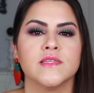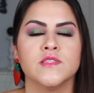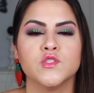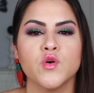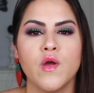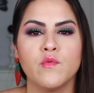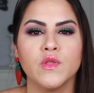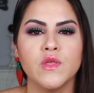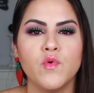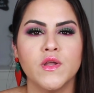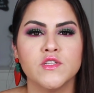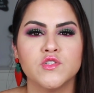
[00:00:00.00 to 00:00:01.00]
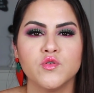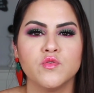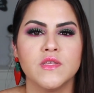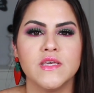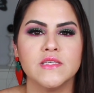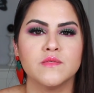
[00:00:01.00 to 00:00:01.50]
And so I really want to do
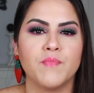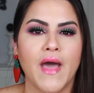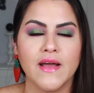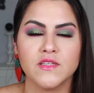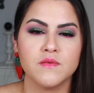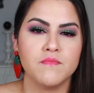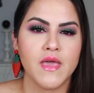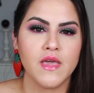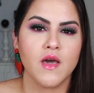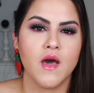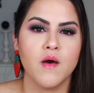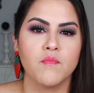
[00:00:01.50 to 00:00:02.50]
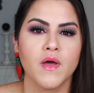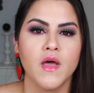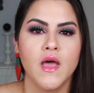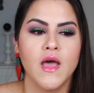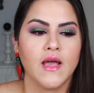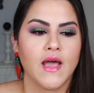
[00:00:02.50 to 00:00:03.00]
these back to makeup,
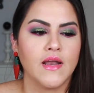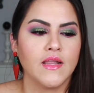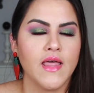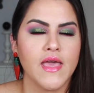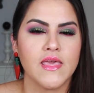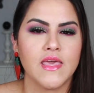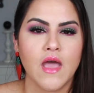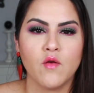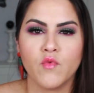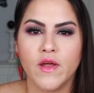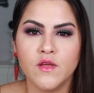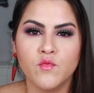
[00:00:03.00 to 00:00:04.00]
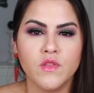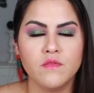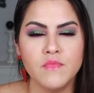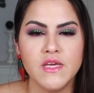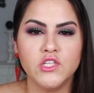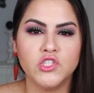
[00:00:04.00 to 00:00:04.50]
kind of like get ready
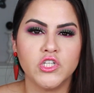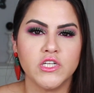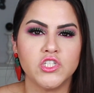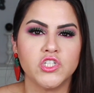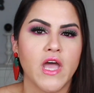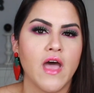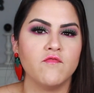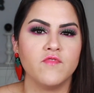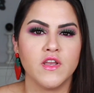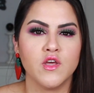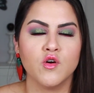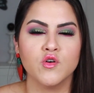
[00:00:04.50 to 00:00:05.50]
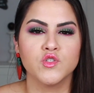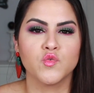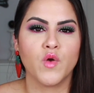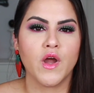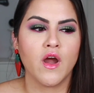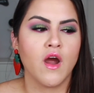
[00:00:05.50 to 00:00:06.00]
with me chit chat videos
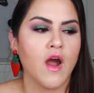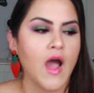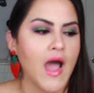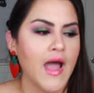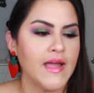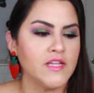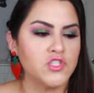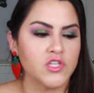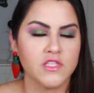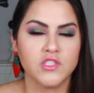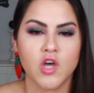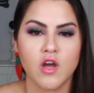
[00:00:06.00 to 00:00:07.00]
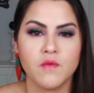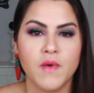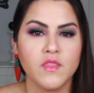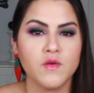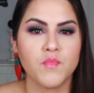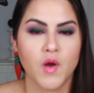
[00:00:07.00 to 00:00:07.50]
where I just talk
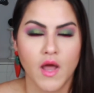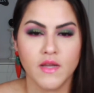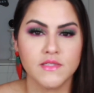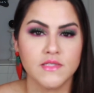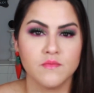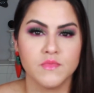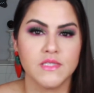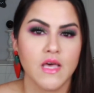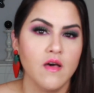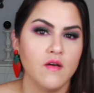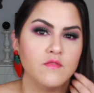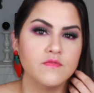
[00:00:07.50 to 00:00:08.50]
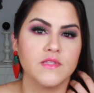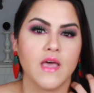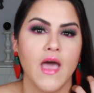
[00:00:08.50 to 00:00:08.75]
about the products themselves.